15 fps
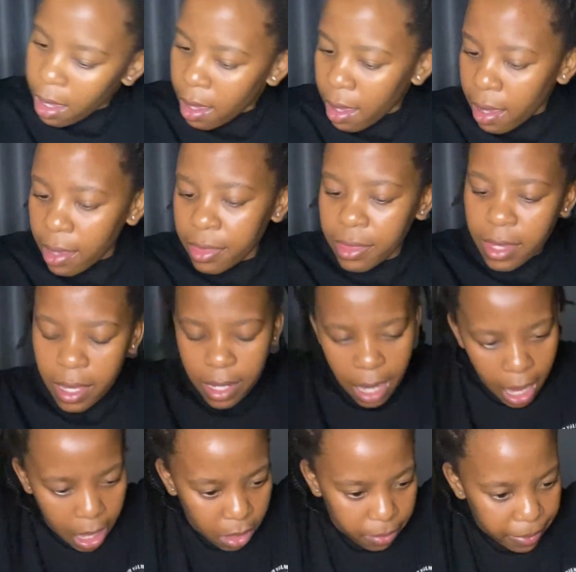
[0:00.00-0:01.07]
and then
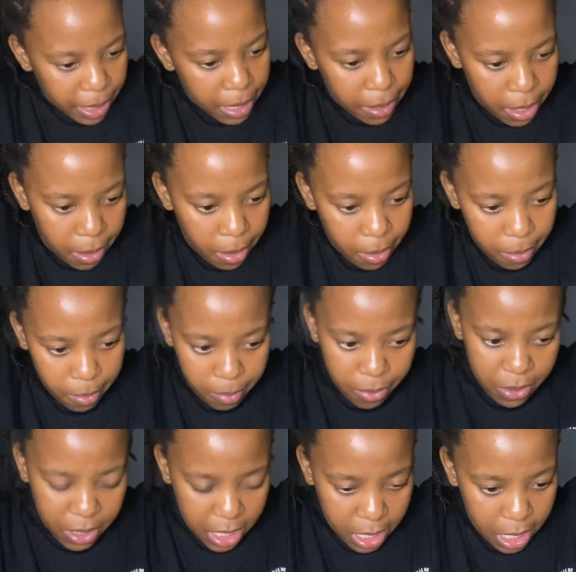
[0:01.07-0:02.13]
I'll be
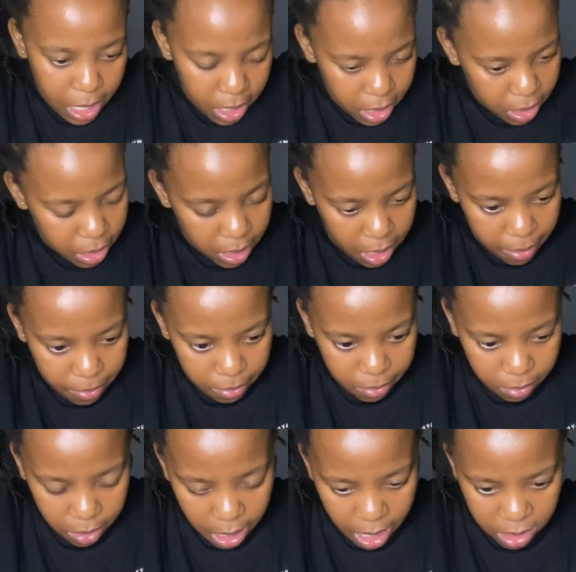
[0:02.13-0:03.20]
putting in some
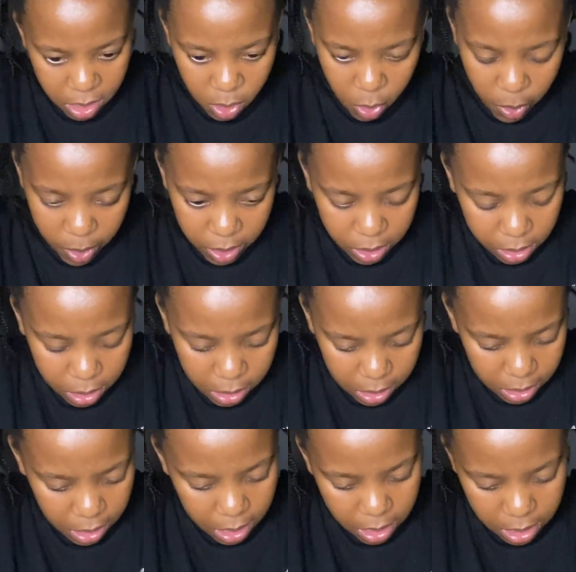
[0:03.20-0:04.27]
castor oil to
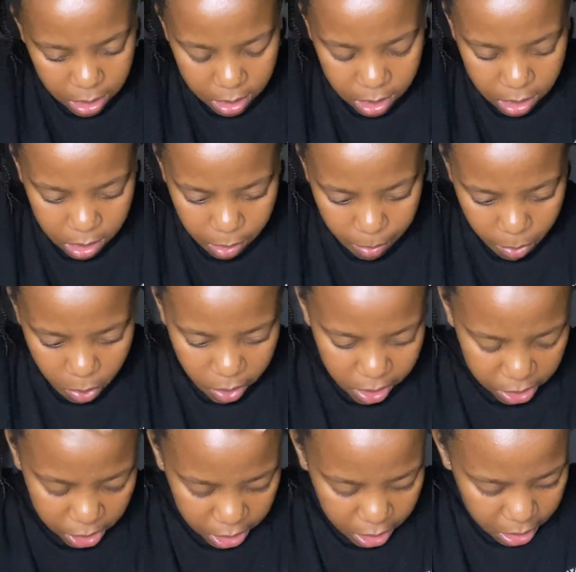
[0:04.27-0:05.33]
seal in the
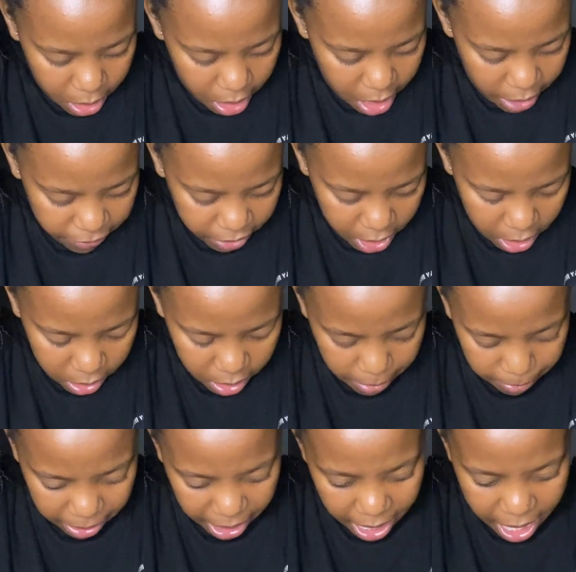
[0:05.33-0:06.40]
moisture that I've just
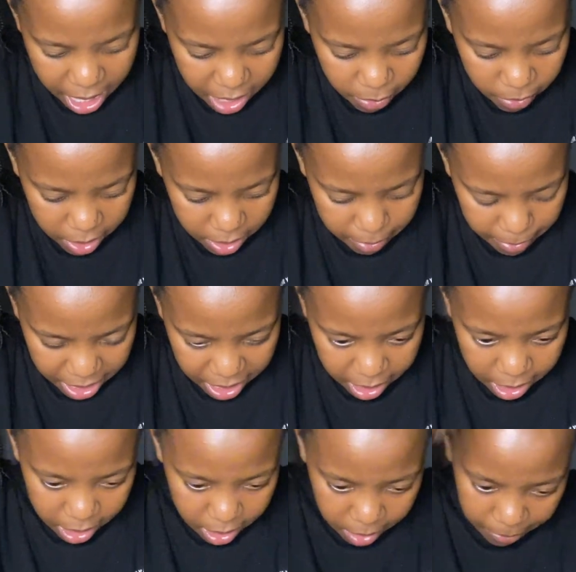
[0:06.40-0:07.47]
applied with my
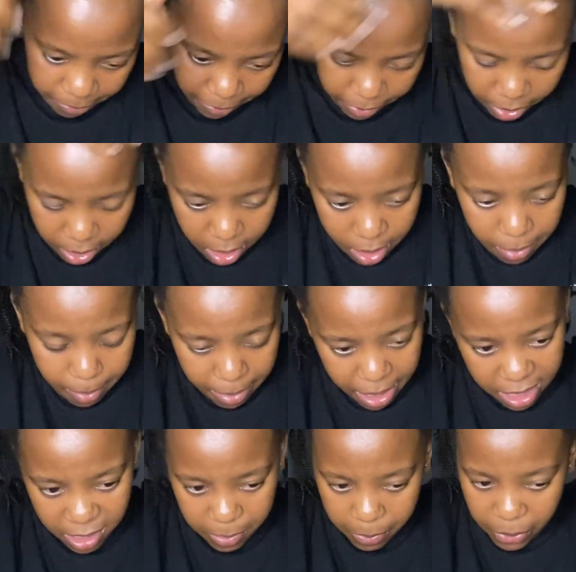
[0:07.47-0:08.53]

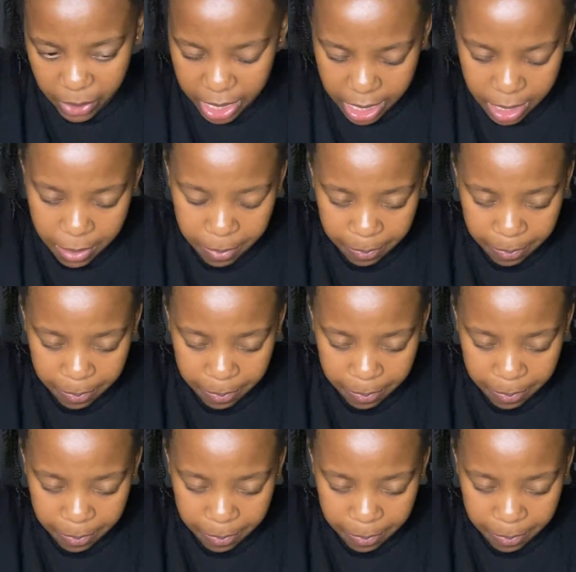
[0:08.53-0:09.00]
spray.